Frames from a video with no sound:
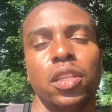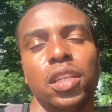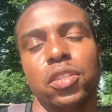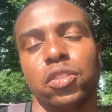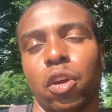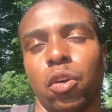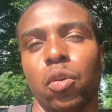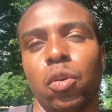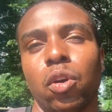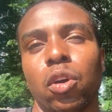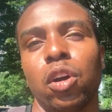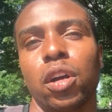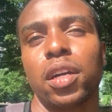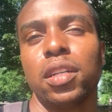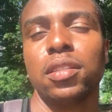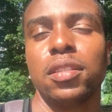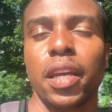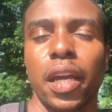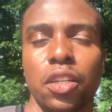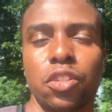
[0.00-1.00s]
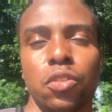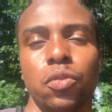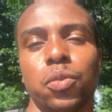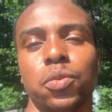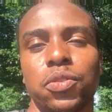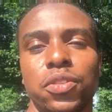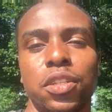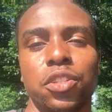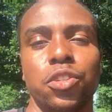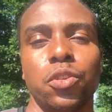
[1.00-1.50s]
these are all
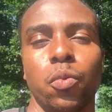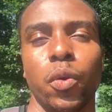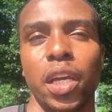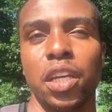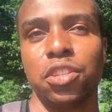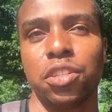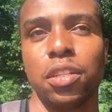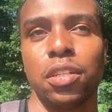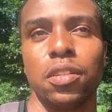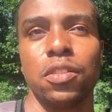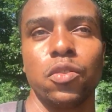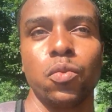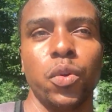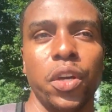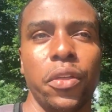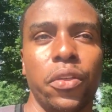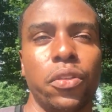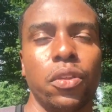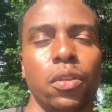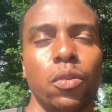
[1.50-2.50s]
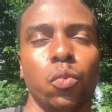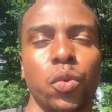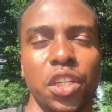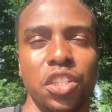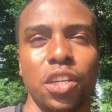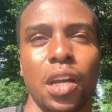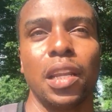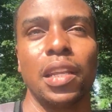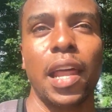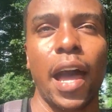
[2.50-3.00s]
contextual situations with
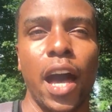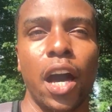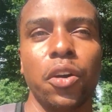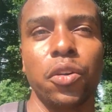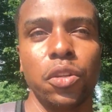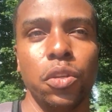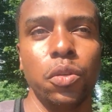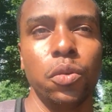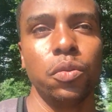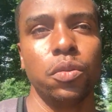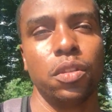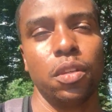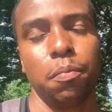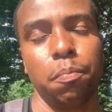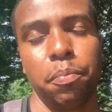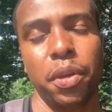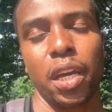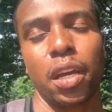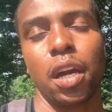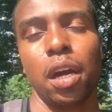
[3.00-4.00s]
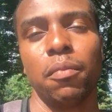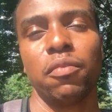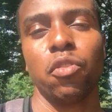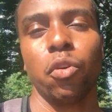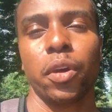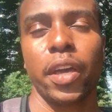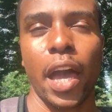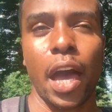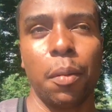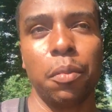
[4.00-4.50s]
which allow you to pick up
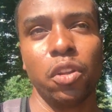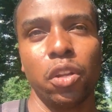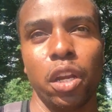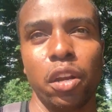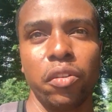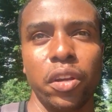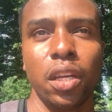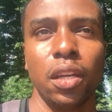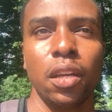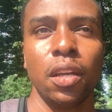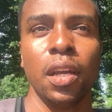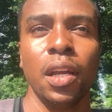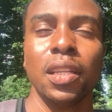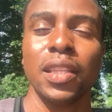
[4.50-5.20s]
vocabulary.